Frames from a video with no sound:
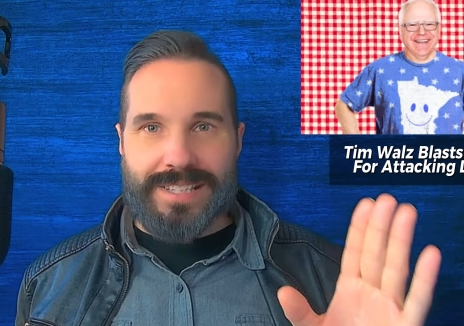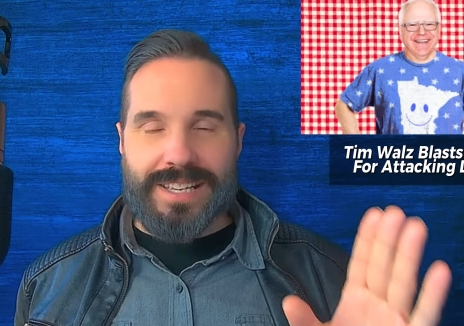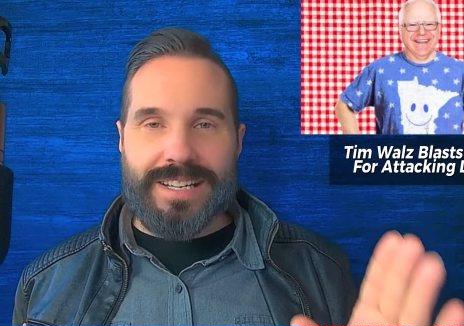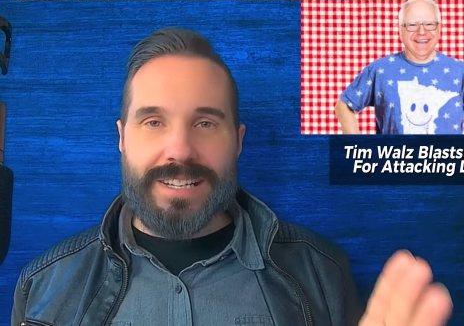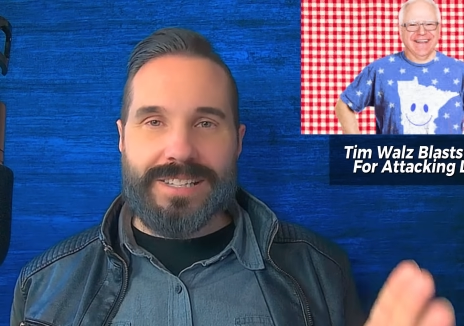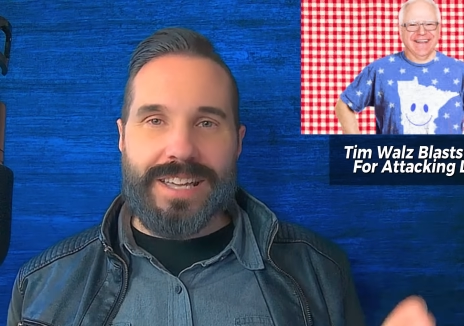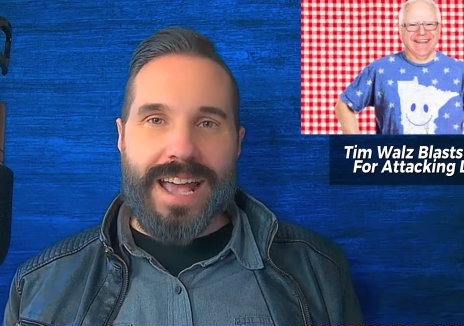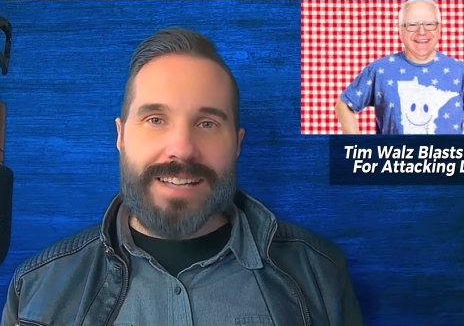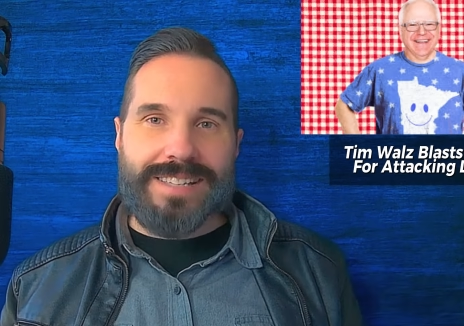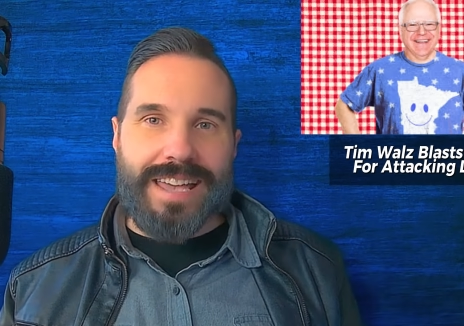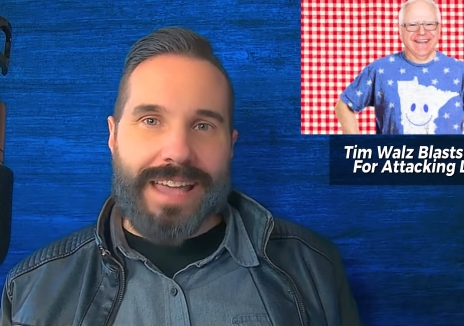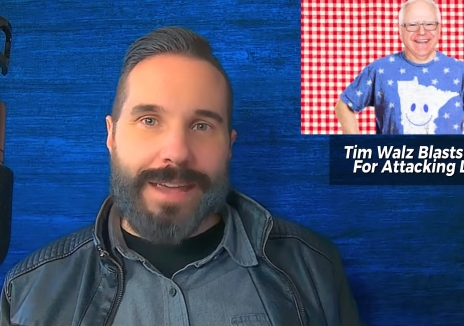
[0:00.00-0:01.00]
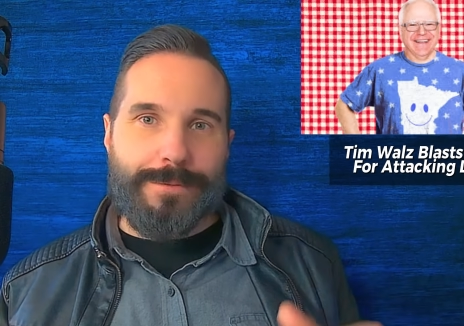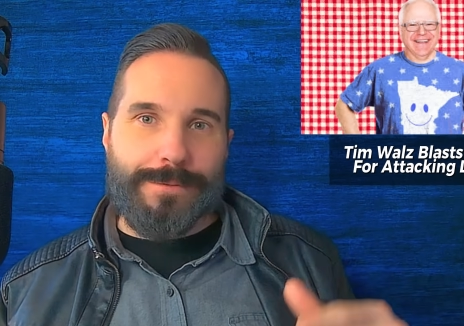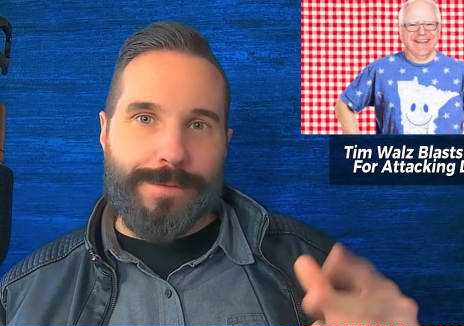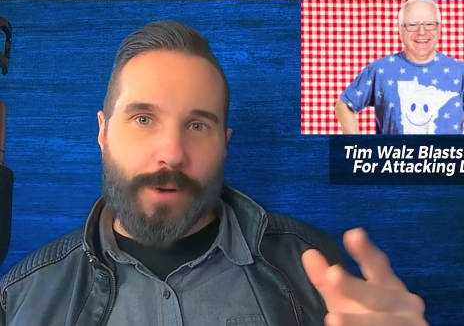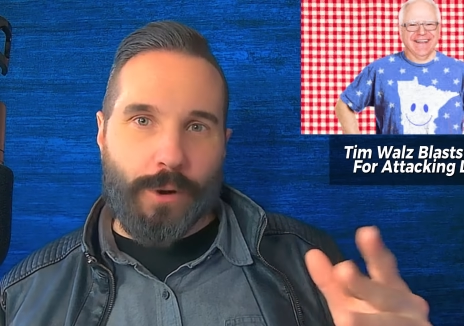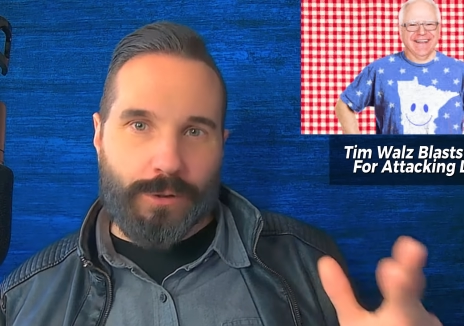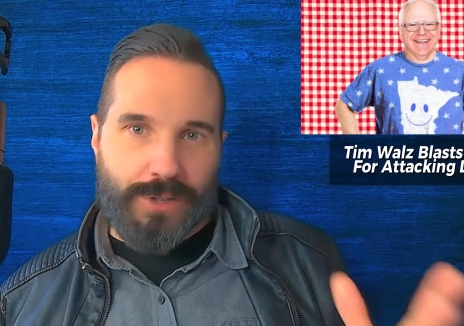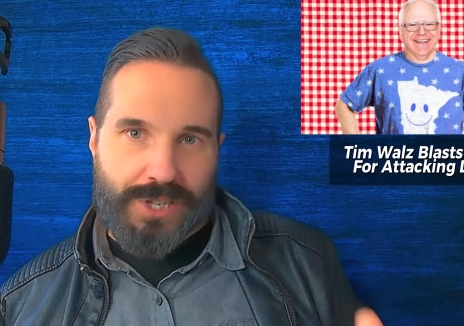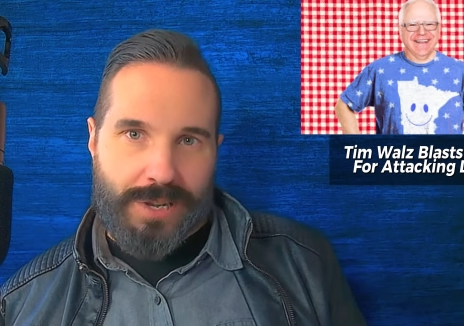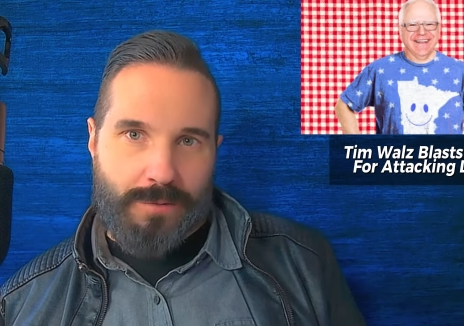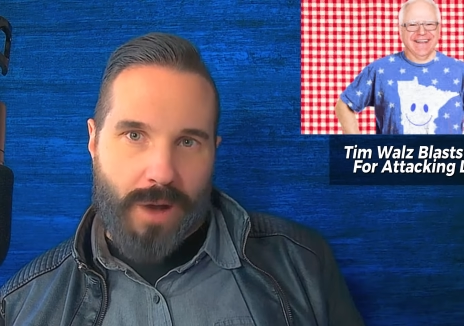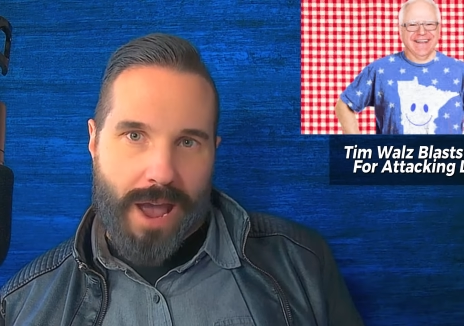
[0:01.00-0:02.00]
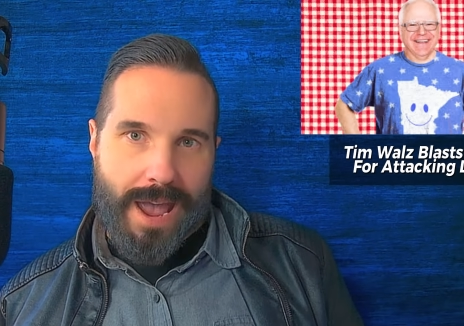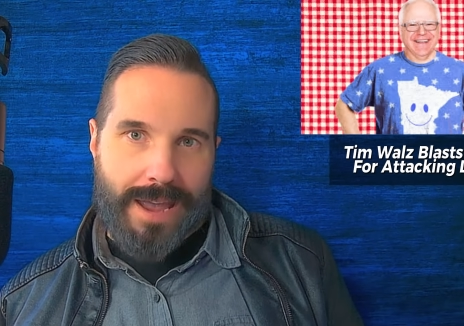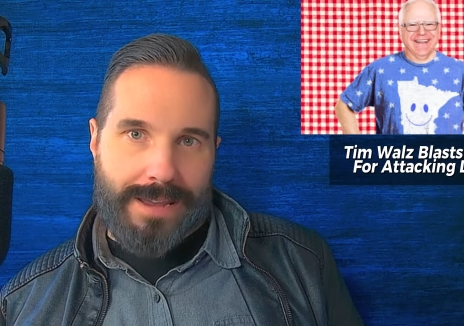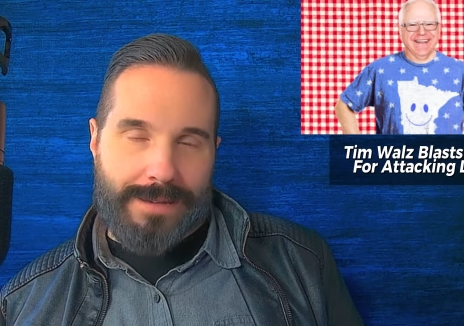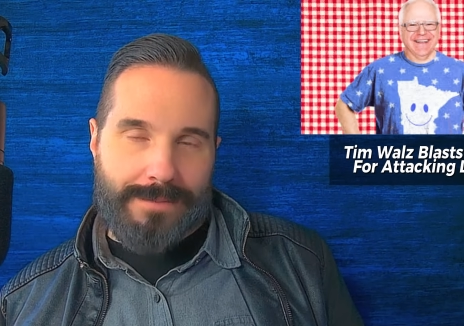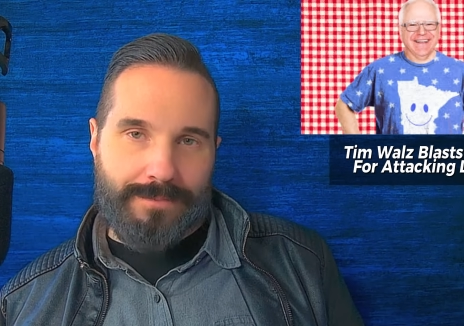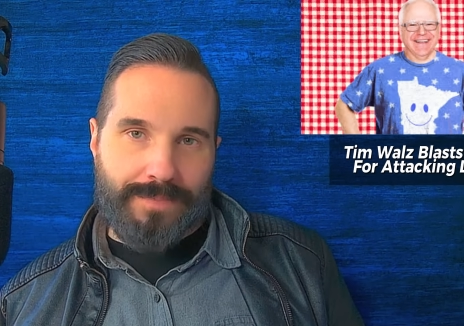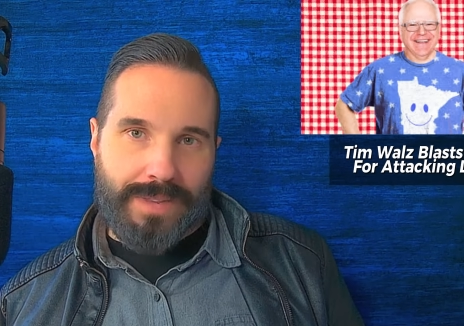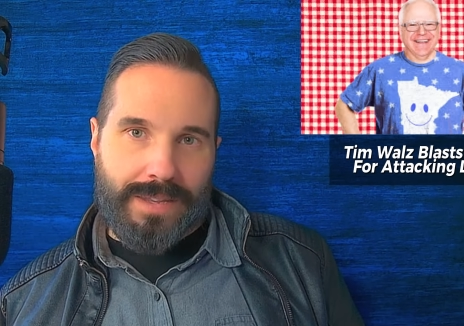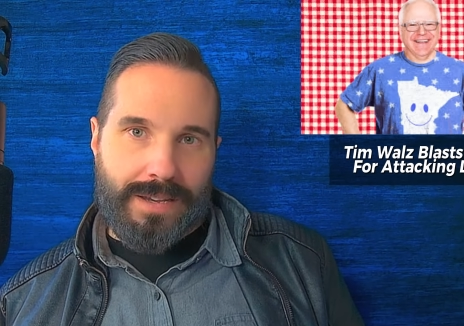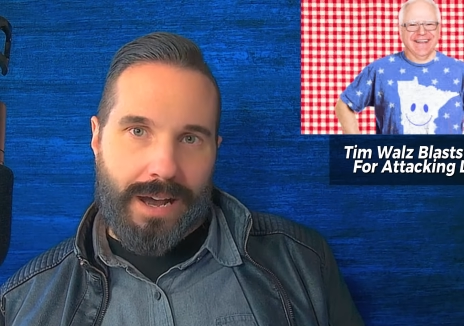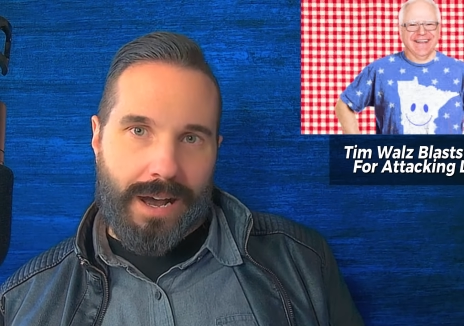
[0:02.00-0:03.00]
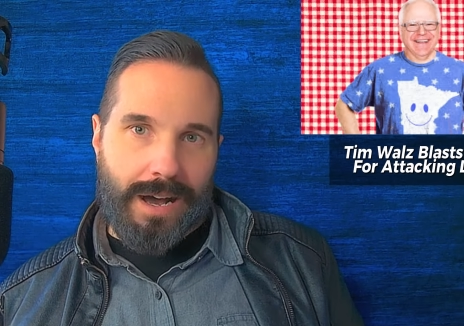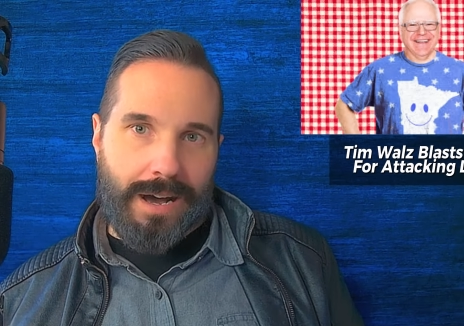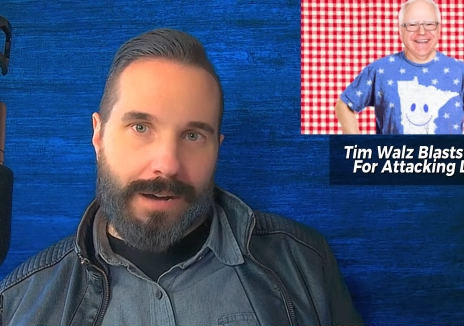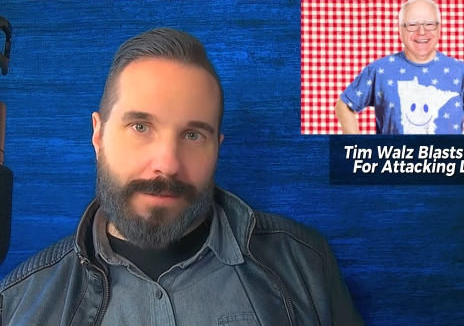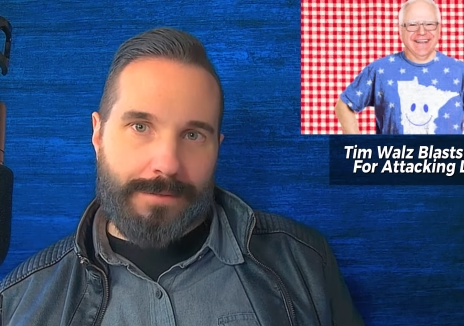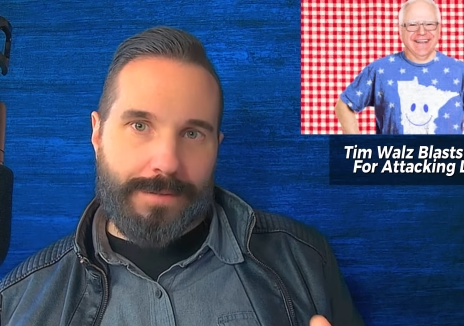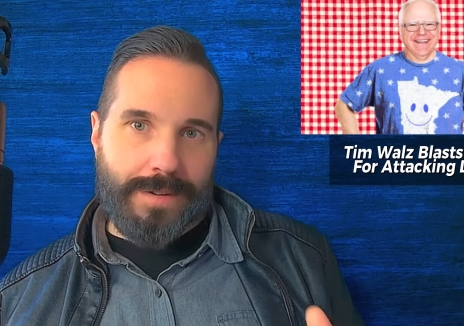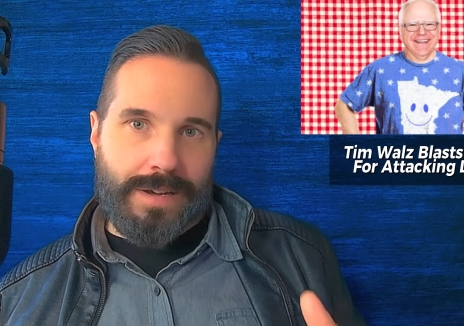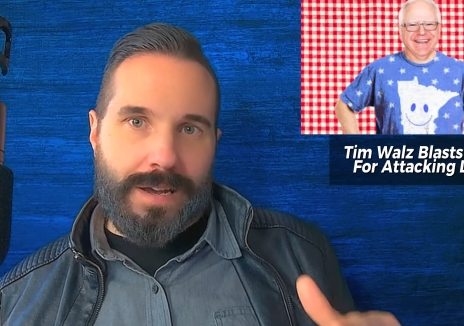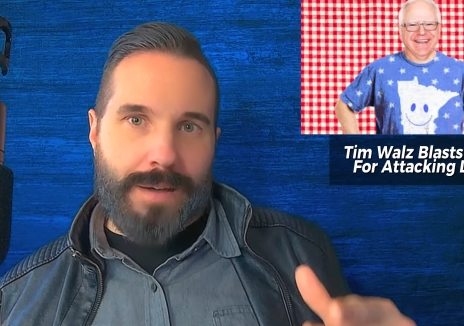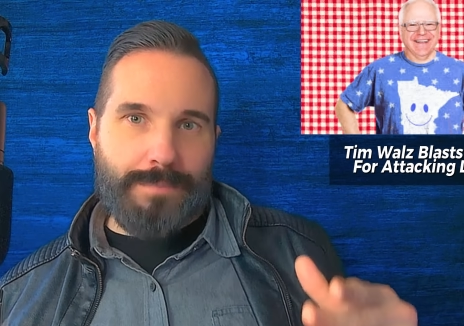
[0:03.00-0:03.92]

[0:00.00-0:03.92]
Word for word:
Speaker 1: is he because he has that like folksy way of